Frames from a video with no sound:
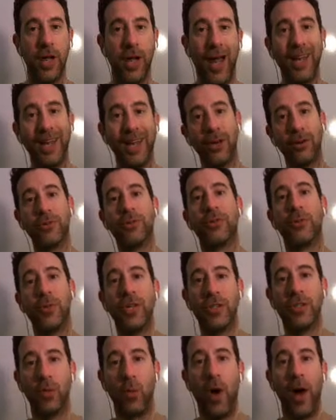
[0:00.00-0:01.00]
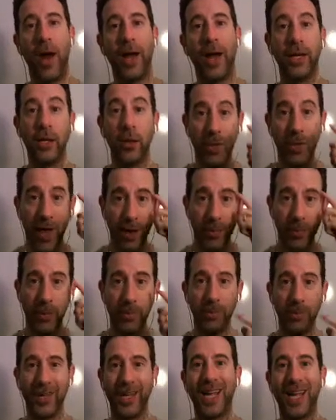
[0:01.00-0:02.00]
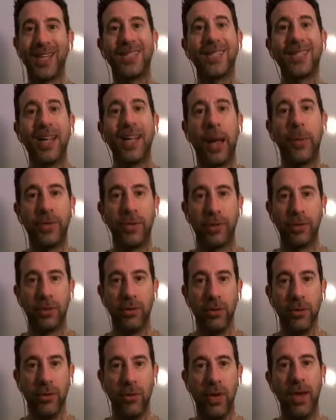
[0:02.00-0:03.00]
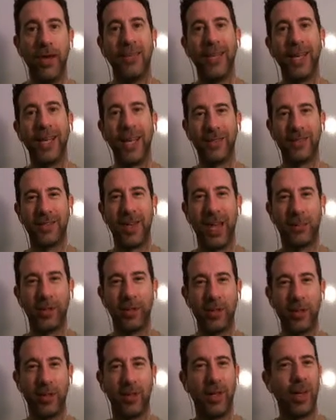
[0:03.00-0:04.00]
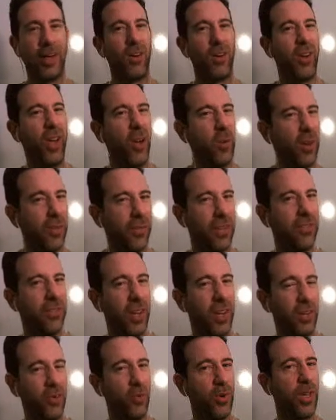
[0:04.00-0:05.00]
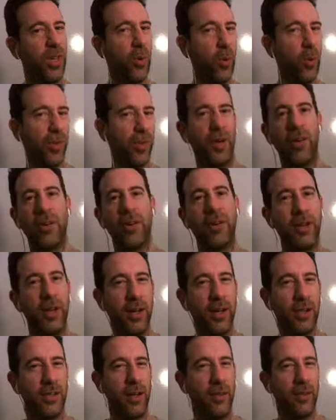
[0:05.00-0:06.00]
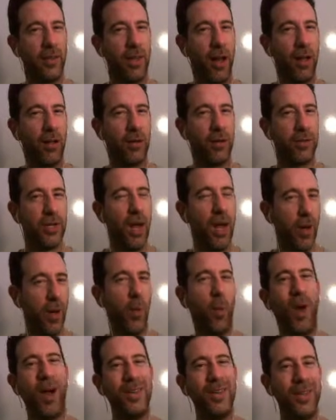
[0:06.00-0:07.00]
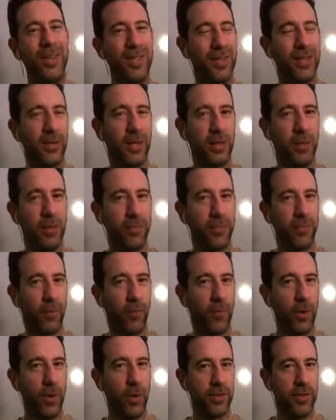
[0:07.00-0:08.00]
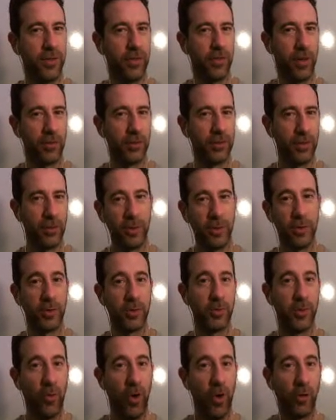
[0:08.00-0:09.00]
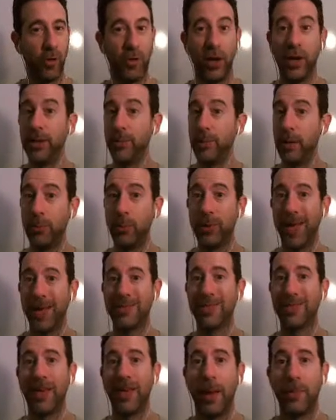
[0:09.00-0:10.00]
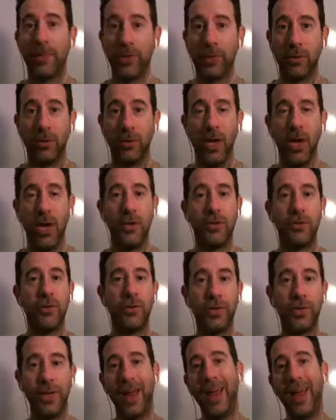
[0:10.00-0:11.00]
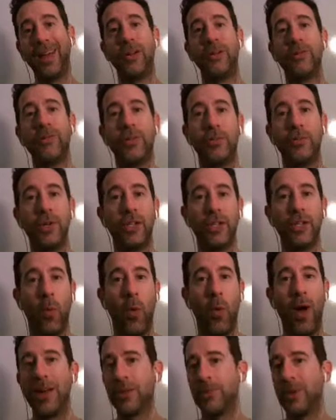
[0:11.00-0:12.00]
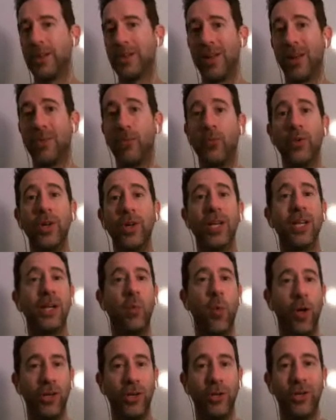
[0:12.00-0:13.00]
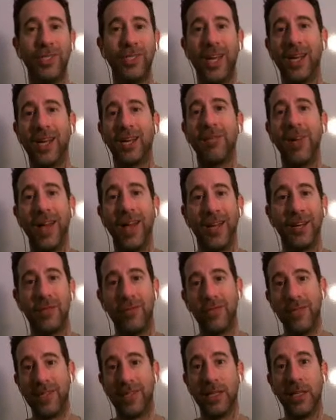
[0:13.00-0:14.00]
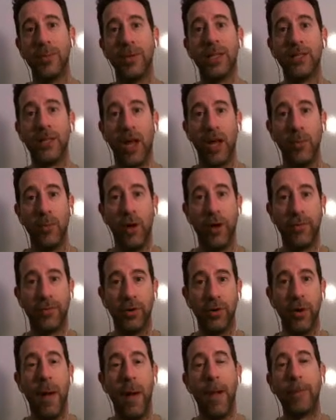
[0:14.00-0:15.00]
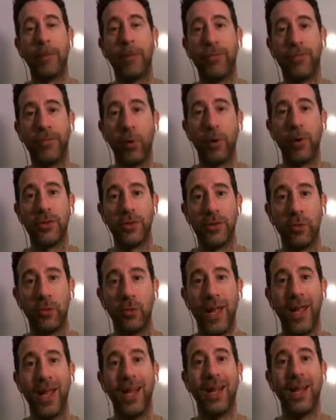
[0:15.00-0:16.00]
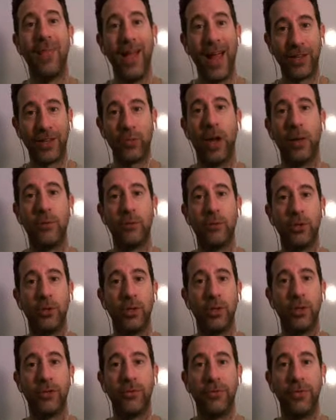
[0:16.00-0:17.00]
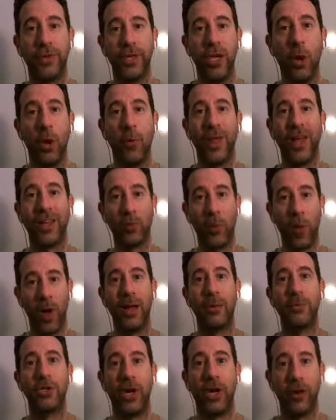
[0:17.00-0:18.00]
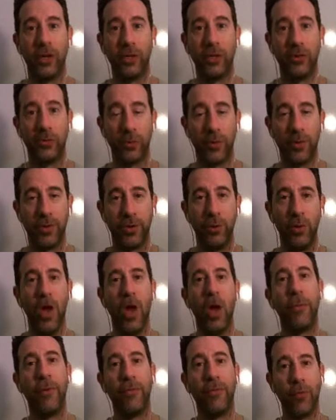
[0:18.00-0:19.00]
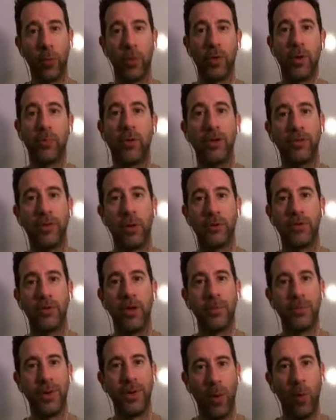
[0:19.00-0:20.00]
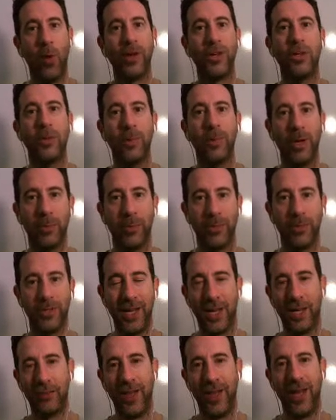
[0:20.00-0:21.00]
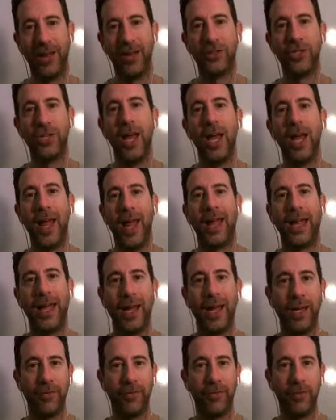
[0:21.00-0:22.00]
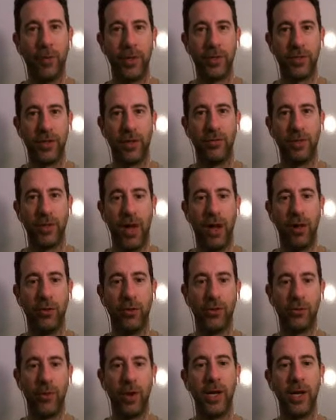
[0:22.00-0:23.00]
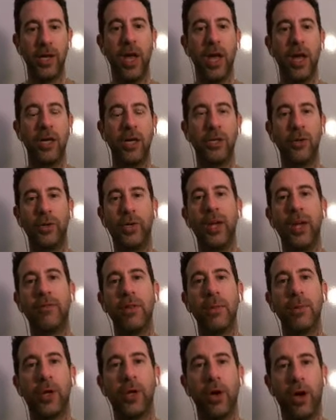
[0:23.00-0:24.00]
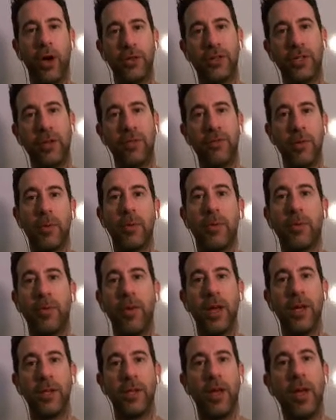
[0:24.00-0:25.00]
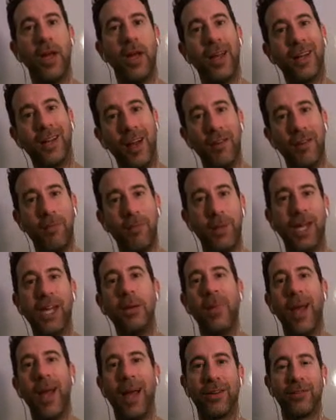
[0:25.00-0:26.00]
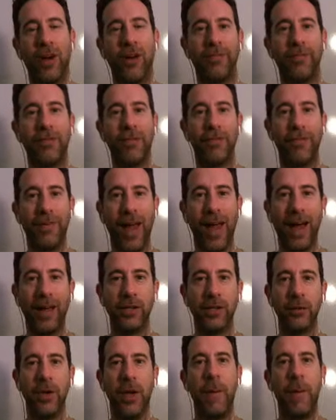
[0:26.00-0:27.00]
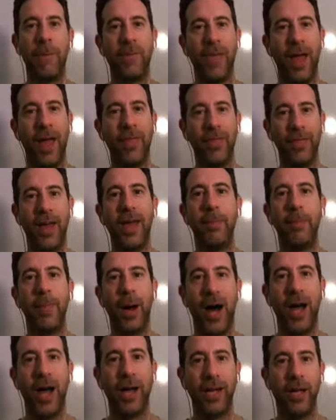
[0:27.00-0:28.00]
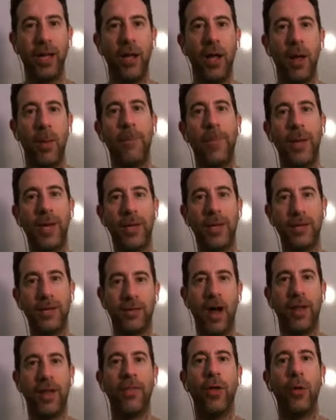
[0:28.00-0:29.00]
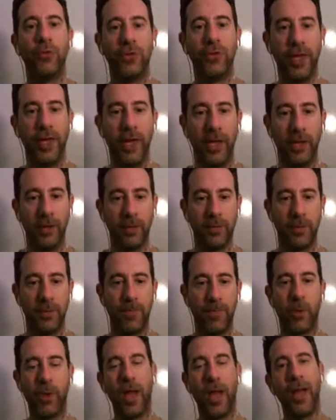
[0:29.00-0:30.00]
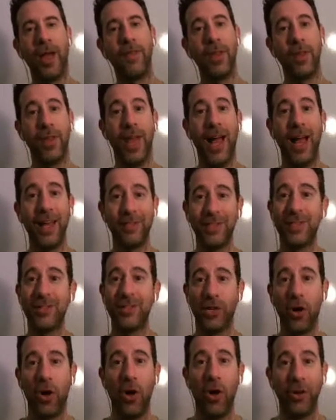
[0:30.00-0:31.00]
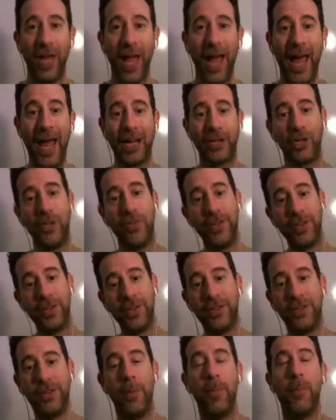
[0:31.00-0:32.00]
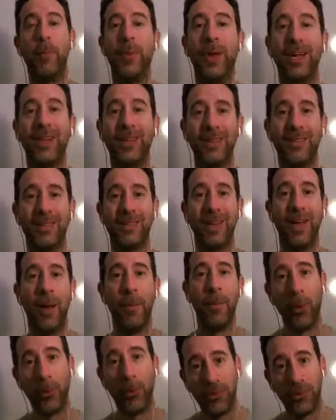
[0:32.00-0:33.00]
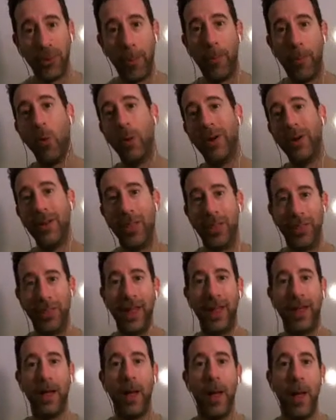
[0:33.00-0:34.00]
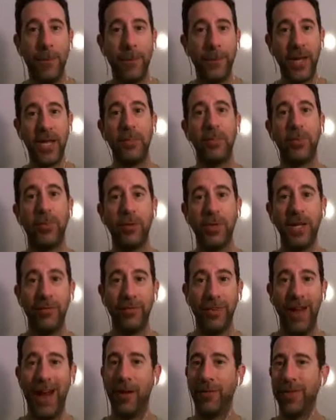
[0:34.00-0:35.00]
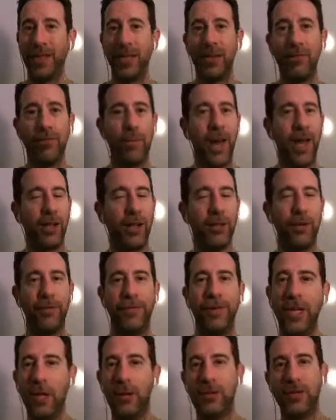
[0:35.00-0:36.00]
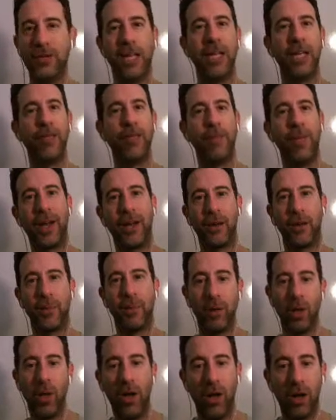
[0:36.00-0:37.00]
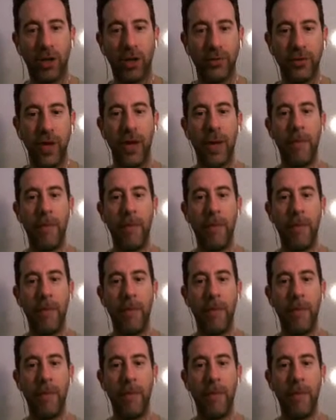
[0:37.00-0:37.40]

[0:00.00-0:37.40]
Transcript: And here's the reason why. A lot of people, they get skeptical. They get skeptical, like, okay, well, if this thing's really worth $197, why is he selling it to me for $47? Something must be wrong, right? People get skeptical. So you say, hey, here's the reason why. It's because I really want you to take advantage of this limited time offer before it's too late. And that's why I'm shooting this video. That's why I'm sharing this with you. Before the price goes up, I want you to be able to take advantage and get it at $47, right? You give them the cost, give them the price. It kind of piggybacks off the value, and they buy it based on those things, okay? And then lastly is the call to action. This is the biggest, most important thing people leave out. They leave them out of their videos. They leave them out of their blogs.